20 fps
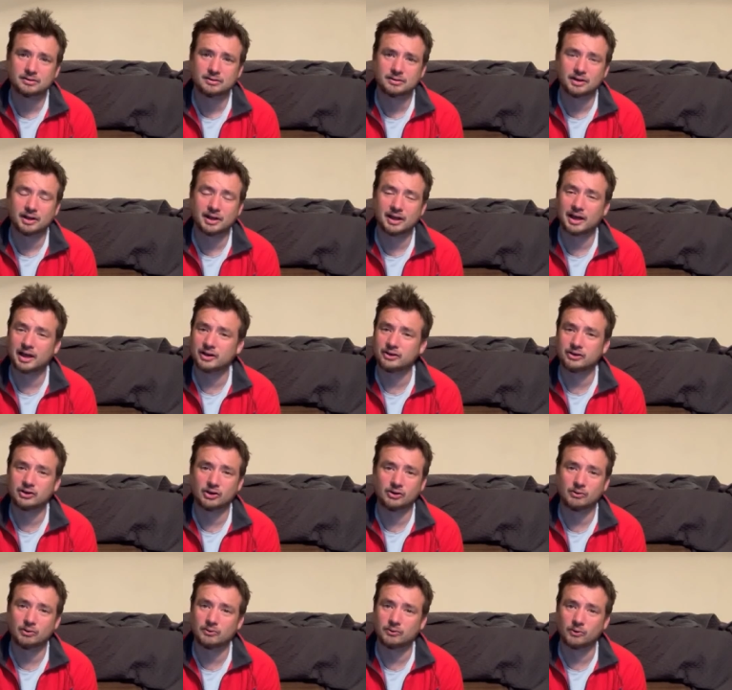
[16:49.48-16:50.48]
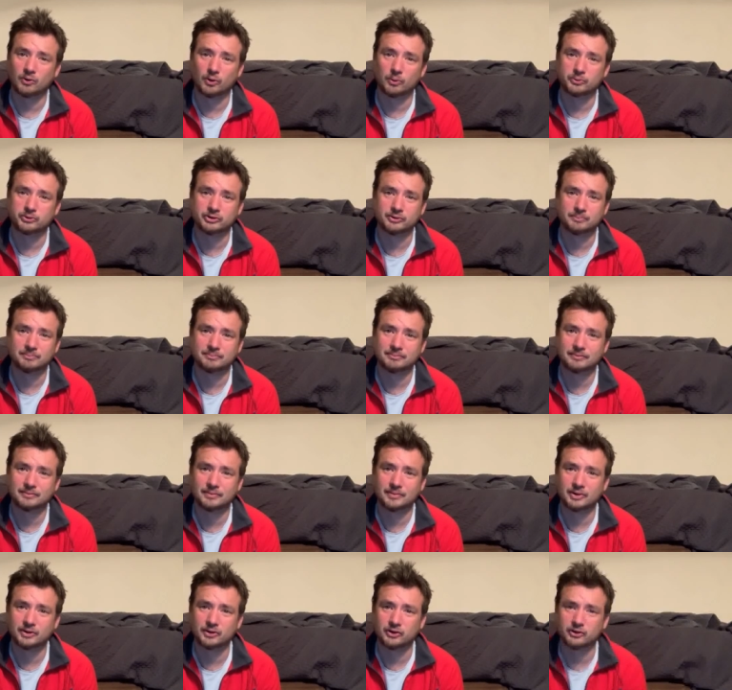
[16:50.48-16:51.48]
They had no other option
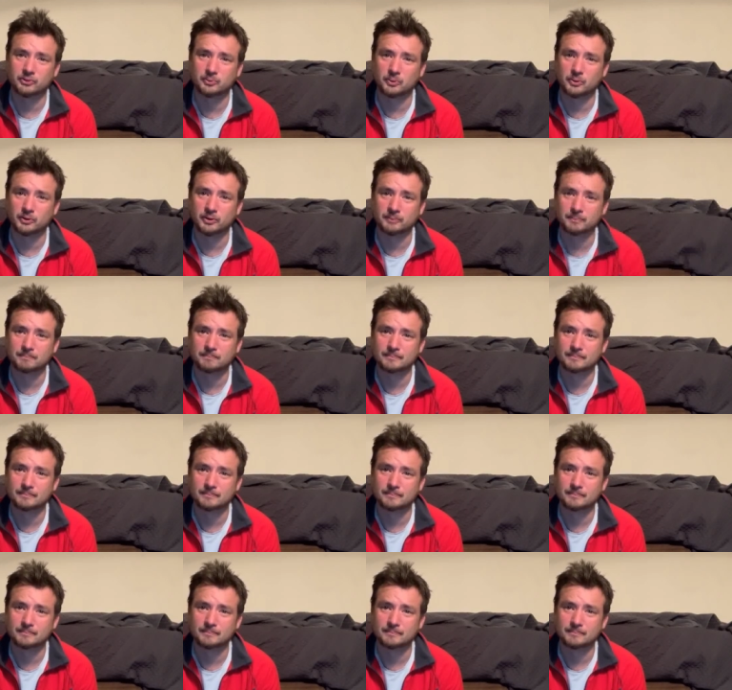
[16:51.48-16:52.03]
at this point.